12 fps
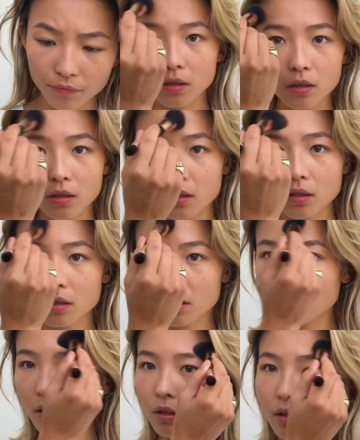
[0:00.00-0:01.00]
so we
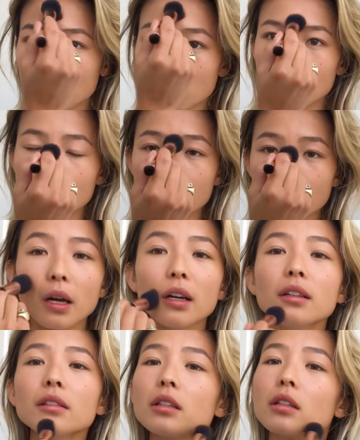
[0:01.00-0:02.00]
don't get
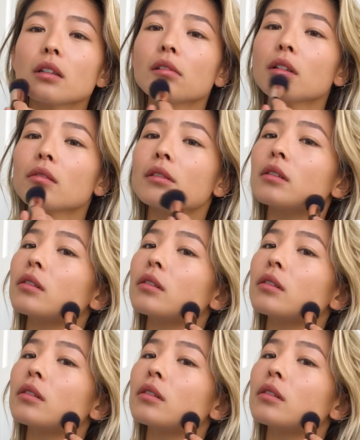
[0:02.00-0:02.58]
shiny throughout the